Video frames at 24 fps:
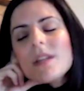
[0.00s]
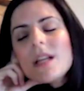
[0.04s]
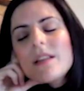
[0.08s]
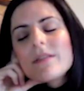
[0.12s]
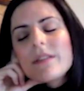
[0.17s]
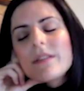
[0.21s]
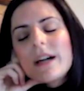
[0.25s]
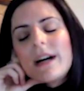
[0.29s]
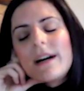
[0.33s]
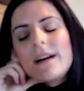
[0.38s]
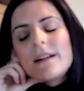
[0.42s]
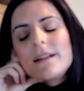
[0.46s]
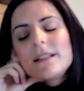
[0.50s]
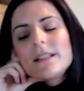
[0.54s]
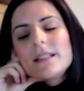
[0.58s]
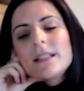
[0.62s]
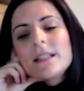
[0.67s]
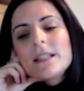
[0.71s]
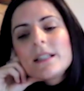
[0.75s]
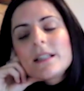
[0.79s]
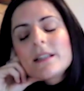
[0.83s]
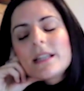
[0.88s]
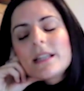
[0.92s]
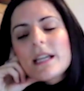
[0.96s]
that
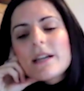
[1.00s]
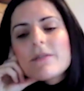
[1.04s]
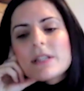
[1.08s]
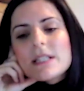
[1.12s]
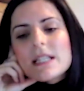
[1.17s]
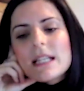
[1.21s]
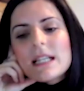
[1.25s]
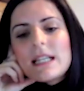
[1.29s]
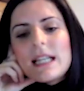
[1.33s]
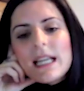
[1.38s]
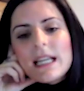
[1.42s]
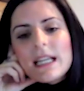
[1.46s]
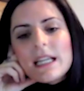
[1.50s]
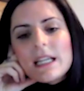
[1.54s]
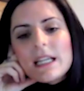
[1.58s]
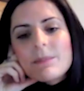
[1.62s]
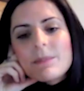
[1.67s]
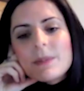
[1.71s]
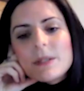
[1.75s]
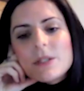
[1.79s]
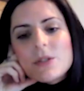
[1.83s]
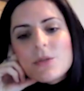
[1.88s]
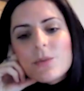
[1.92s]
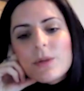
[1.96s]
there is a
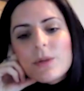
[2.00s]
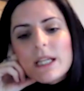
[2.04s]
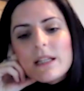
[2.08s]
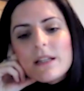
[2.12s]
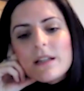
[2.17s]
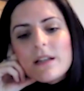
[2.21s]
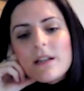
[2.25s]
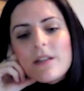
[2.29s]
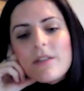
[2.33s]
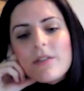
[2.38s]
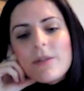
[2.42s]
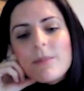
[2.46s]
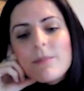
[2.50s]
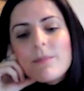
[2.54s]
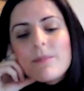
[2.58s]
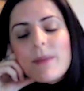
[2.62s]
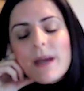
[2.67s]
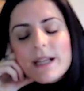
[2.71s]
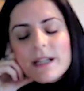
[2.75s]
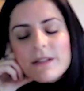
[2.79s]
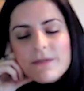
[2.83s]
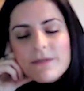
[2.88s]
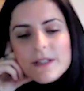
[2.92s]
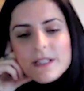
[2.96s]
link between the
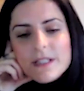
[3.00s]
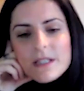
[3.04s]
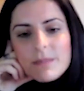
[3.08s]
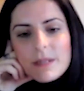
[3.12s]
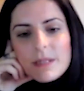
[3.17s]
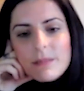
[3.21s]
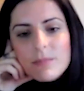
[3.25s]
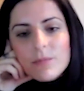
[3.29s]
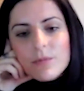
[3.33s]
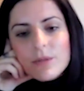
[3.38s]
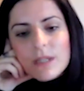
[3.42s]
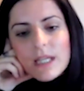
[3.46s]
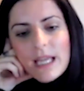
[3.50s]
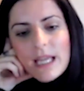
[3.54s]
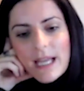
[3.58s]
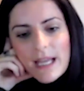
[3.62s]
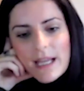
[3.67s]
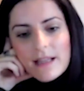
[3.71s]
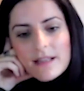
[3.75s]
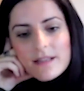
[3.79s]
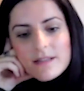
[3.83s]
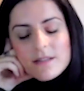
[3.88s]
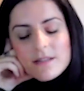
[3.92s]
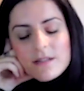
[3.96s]
benefits that people
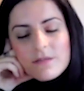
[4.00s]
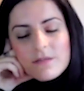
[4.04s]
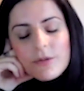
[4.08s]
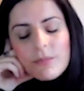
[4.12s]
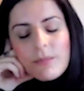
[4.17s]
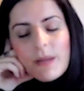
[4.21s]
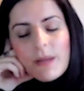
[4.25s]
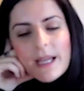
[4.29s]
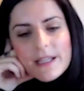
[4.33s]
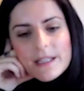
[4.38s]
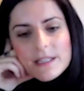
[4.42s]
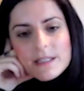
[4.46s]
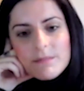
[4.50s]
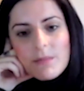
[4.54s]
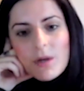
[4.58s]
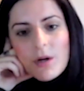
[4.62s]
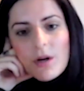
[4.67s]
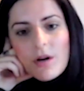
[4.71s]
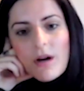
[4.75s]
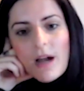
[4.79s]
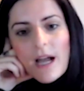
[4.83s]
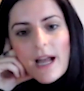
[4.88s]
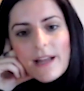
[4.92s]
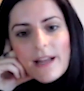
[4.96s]
get from
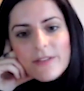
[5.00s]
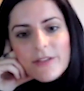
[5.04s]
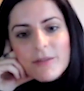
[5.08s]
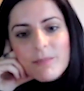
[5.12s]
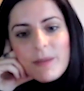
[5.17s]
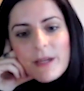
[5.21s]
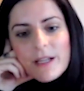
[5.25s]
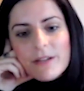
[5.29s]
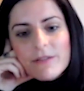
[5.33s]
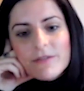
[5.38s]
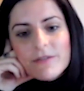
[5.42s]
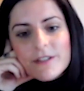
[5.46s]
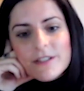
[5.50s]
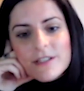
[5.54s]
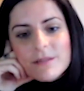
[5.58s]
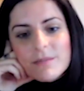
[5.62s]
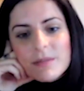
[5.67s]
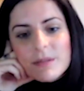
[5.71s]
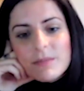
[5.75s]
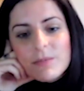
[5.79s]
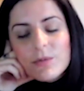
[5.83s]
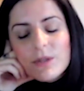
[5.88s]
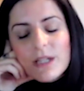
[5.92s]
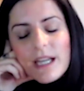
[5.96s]
ASMR and the benefits that
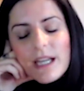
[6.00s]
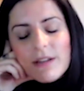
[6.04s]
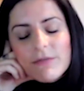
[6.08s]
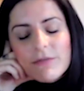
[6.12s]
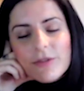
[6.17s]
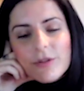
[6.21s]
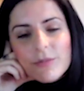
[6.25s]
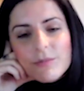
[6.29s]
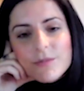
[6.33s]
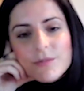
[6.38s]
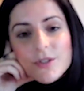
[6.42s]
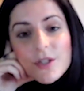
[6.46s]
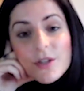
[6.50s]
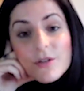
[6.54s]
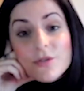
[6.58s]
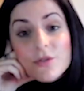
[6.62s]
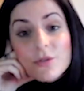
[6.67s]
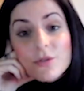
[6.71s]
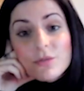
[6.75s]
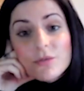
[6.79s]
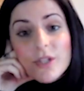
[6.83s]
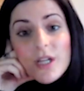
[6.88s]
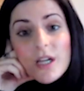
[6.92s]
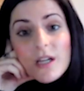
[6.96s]
people get from
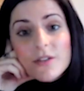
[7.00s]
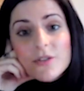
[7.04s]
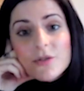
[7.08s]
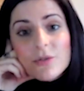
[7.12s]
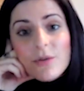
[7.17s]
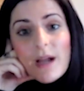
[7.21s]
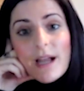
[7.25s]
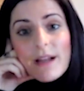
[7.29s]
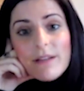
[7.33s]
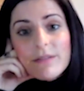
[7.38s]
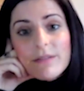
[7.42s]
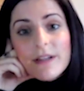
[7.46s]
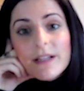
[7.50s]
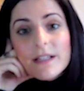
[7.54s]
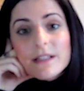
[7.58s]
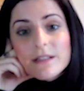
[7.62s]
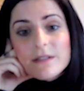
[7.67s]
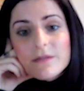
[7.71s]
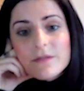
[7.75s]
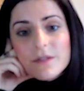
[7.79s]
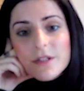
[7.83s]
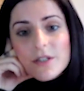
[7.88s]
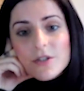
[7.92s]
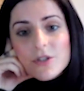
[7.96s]
social touch, or
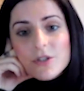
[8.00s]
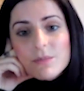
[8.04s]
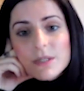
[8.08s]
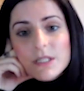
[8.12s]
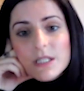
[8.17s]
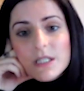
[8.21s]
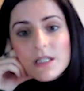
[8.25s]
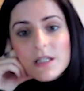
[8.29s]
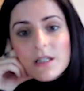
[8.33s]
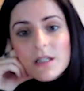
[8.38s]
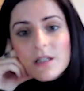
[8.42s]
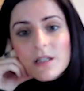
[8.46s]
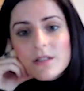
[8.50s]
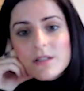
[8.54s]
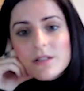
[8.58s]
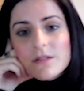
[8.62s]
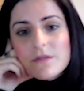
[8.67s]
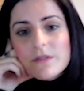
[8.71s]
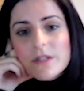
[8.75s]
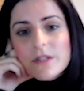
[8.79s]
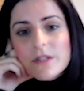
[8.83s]
affective touch, particular kinds of